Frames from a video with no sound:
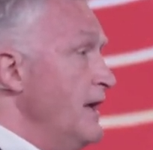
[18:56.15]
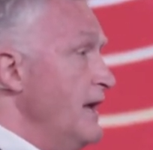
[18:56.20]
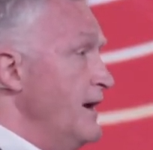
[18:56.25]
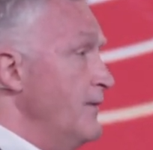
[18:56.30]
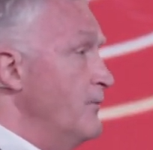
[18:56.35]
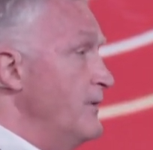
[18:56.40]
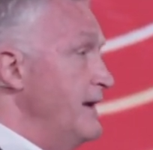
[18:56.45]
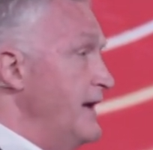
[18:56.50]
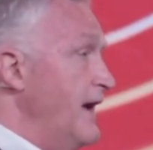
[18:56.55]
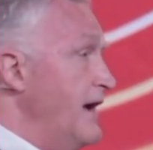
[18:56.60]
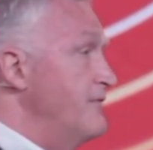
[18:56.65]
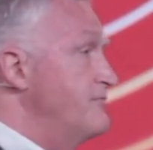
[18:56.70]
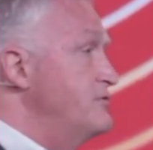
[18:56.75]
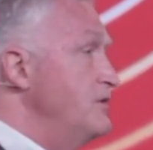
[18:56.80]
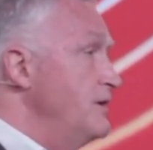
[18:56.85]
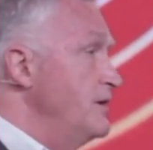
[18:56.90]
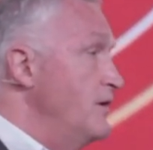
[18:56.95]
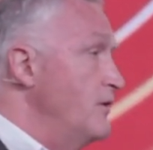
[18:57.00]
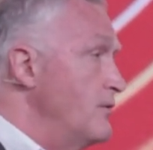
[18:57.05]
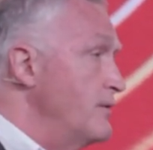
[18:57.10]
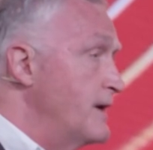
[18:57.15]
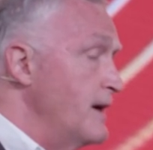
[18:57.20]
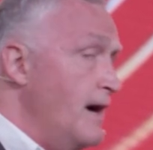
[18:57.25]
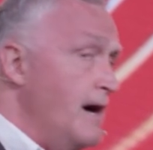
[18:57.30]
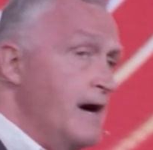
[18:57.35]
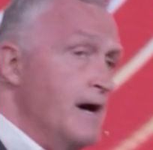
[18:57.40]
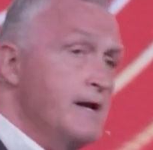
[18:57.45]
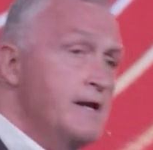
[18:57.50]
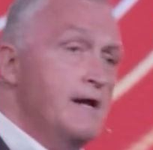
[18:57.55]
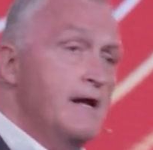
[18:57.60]
And we have to know
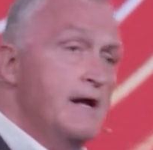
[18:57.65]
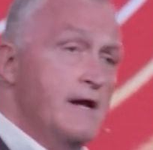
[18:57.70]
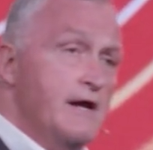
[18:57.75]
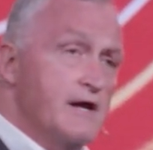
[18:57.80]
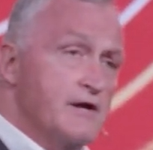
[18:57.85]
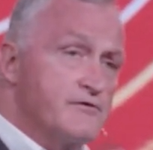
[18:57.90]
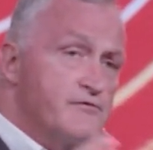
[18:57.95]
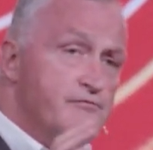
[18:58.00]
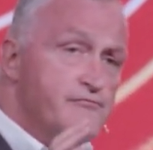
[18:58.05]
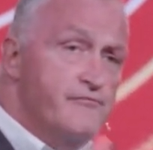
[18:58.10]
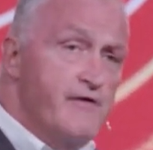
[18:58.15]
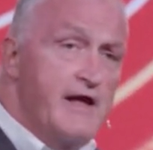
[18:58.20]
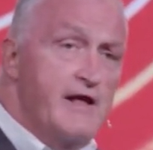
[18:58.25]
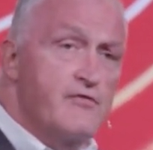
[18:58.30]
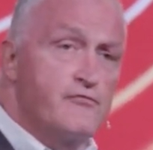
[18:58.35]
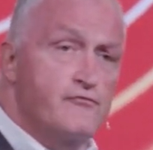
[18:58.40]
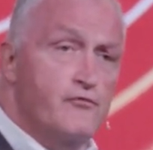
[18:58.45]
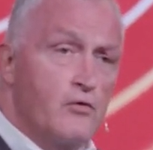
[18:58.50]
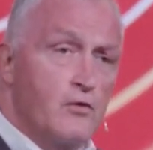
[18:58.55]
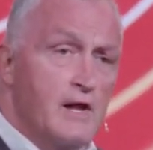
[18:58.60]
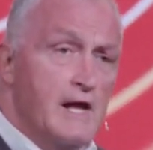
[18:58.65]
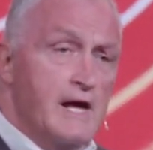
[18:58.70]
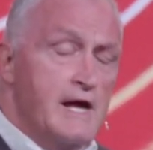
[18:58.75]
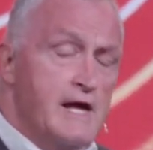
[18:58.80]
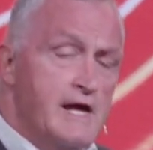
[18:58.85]
God is faithful,